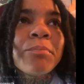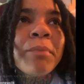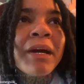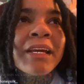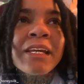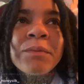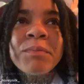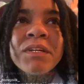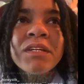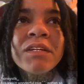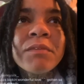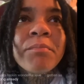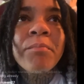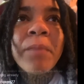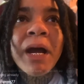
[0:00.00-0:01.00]
Miami,
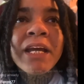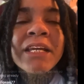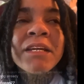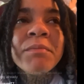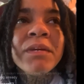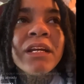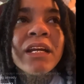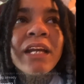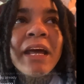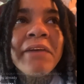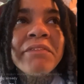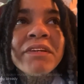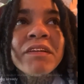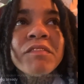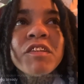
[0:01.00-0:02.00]
Miami didn't
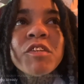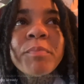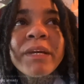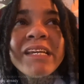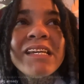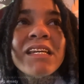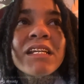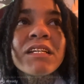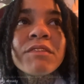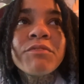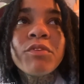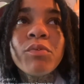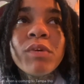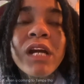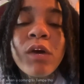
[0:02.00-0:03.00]
have enough space
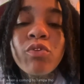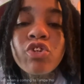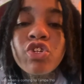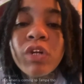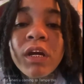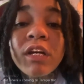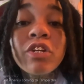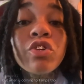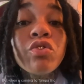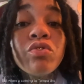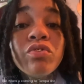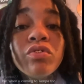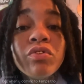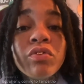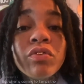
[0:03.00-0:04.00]
for what I was trying to
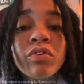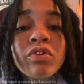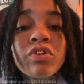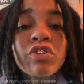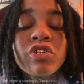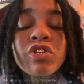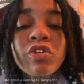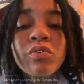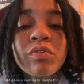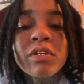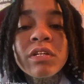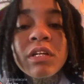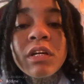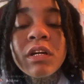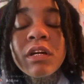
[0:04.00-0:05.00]
do, so it
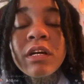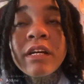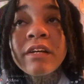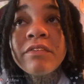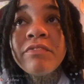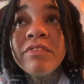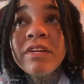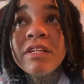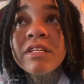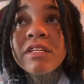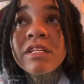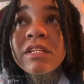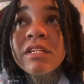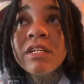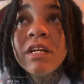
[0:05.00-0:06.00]
was an
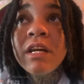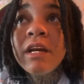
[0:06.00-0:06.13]
inconvenience.